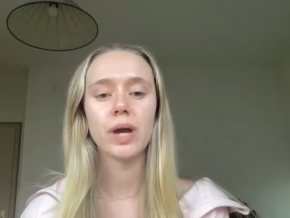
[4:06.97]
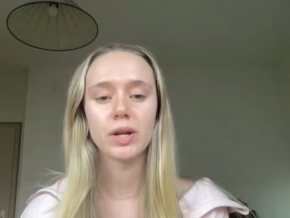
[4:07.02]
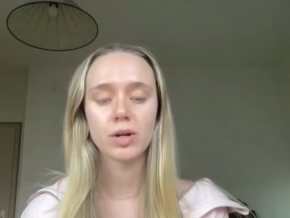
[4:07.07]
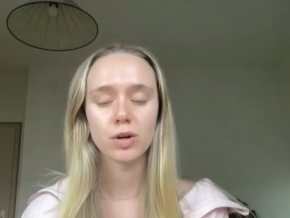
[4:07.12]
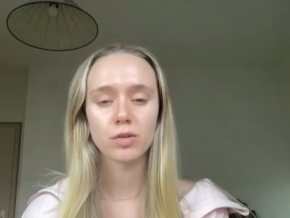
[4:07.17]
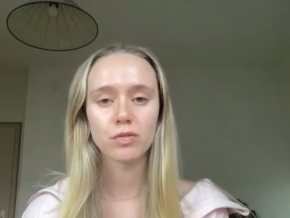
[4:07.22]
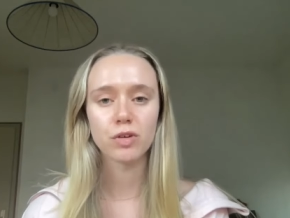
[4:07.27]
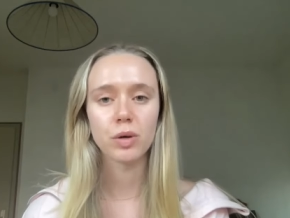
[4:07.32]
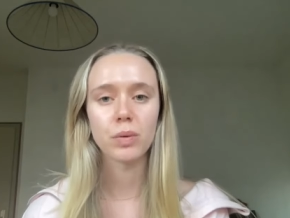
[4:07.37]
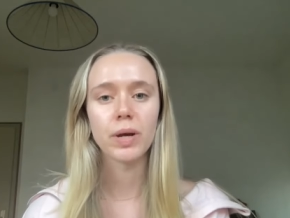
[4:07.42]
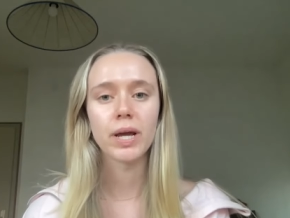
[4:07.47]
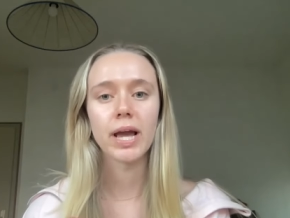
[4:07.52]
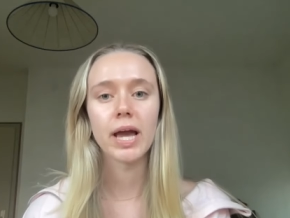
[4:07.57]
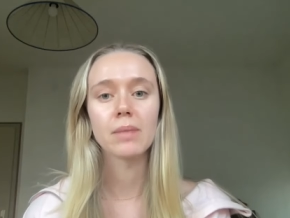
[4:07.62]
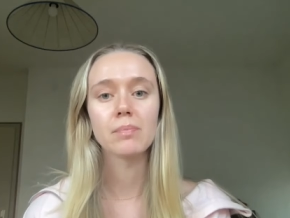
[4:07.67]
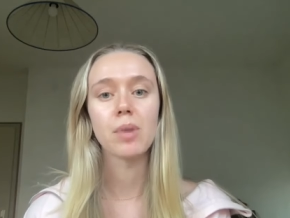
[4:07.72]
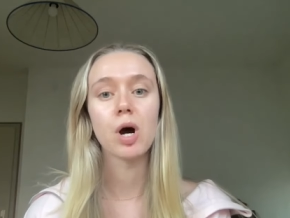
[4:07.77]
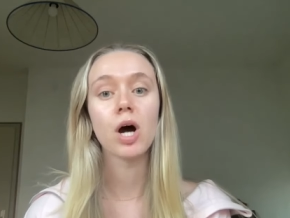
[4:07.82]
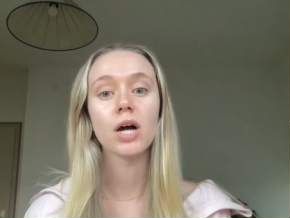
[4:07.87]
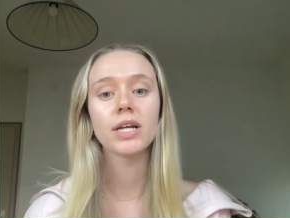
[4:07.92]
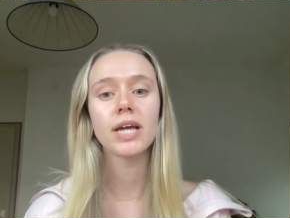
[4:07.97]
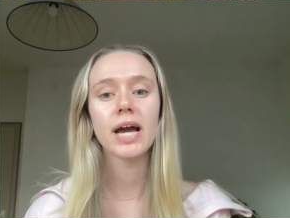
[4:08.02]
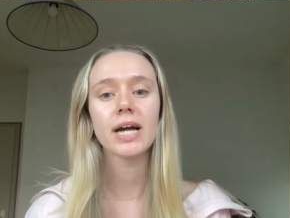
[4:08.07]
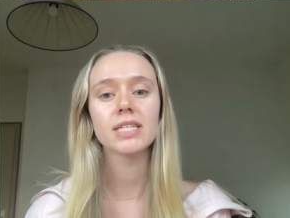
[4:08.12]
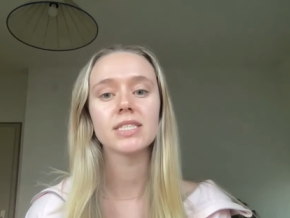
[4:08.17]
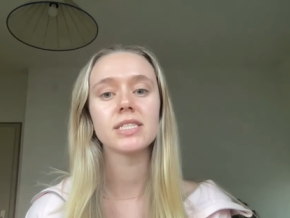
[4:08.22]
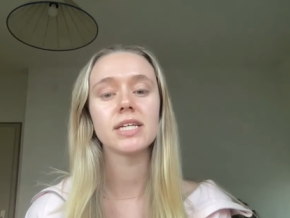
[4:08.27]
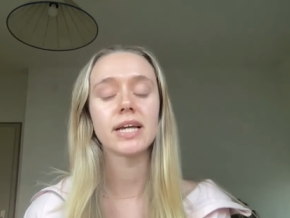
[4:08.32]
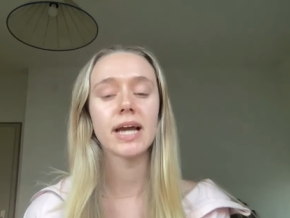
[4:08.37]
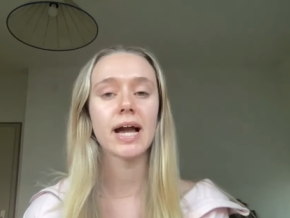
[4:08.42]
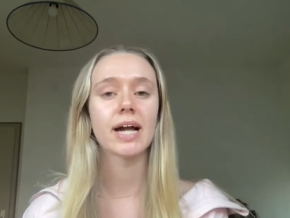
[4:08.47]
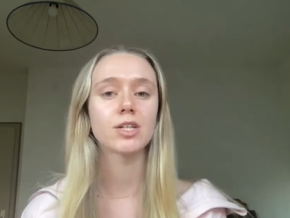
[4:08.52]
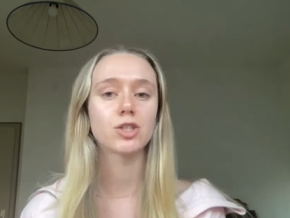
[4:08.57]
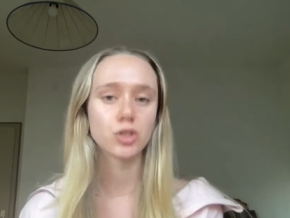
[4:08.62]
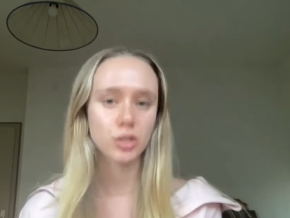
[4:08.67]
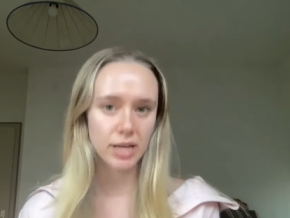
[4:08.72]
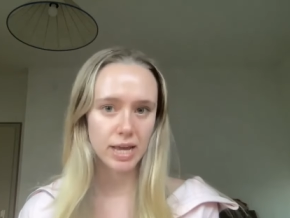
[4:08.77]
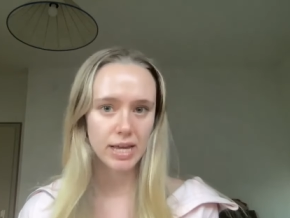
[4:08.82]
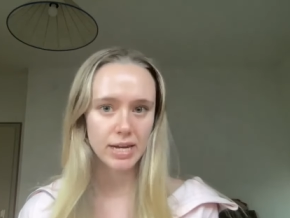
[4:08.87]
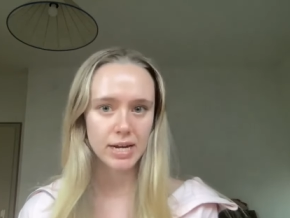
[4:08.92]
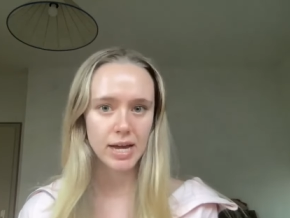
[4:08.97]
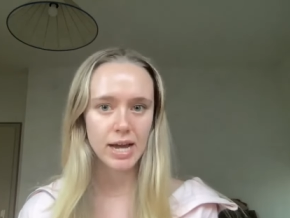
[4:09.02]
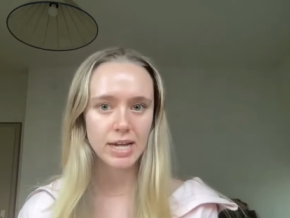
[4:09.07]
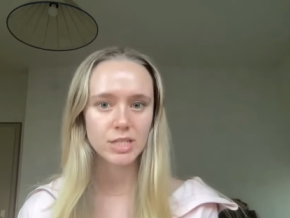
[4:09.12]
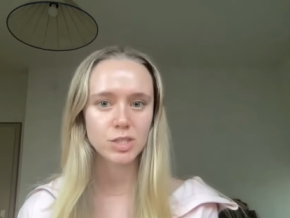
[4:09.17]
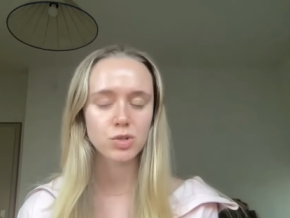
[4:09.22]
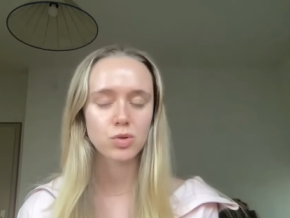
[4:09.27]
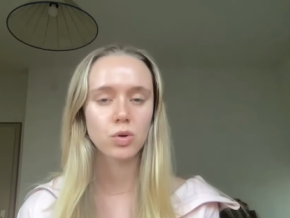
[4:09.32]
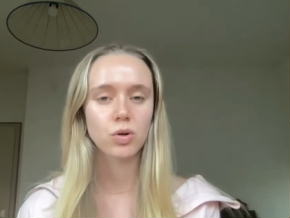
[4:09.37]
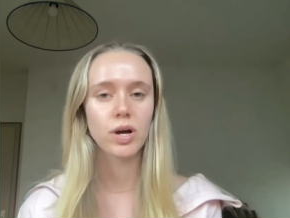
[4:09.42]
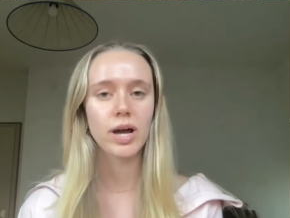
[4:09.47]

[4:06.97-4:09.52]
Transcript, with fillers: interviewing and podcasting actually in high school.